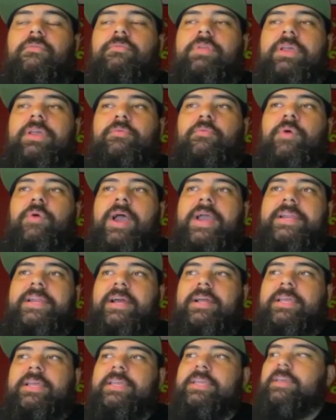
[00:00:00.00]
why
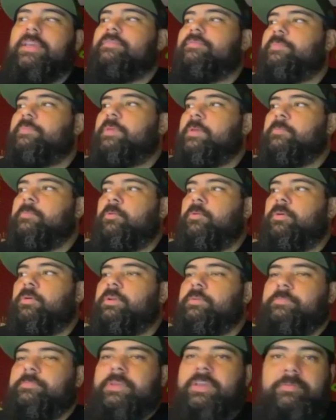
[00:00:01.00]
not, like give people
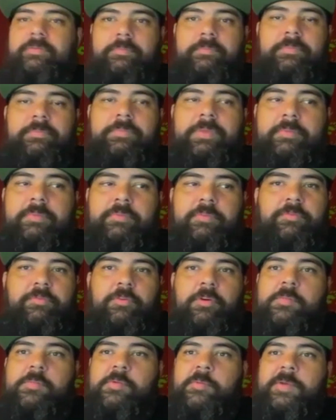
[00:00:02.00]
be a
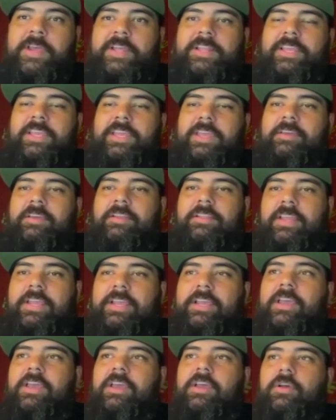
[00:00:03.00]
performer, man. Like
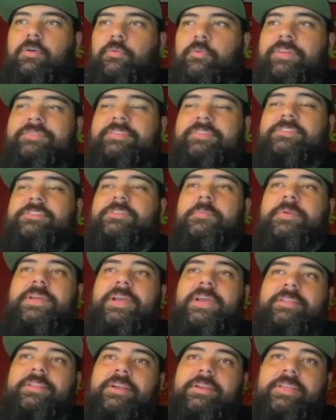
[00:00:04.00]
what if there's
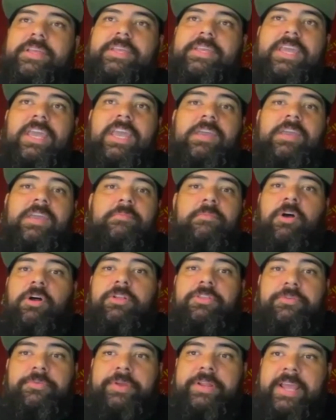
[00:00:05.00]
somebody out there that came
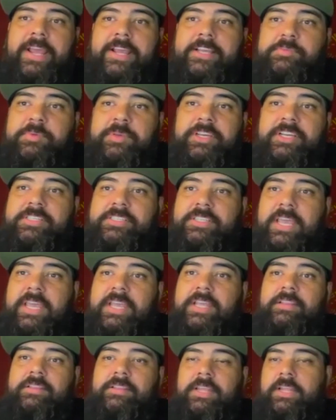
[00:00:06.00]
all 3 days because
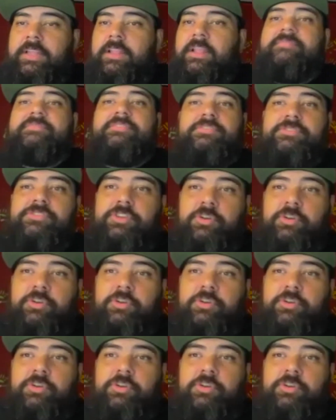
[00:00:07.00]
they love you so